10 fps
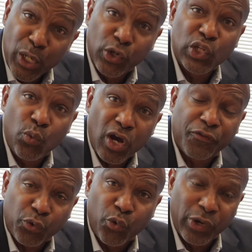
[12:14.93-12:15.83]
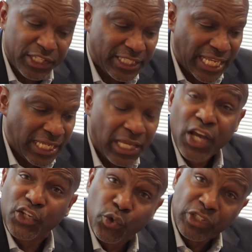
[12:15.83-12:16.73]
building wealth through real estate
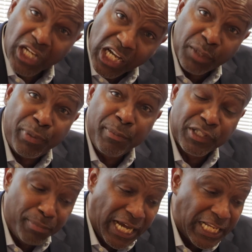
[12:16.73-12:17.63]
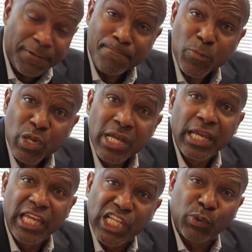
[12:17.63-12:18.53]
using other people's money,
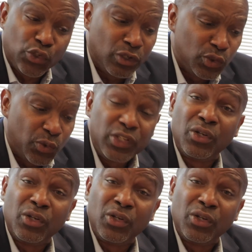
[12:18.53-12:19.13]
here's what you can do.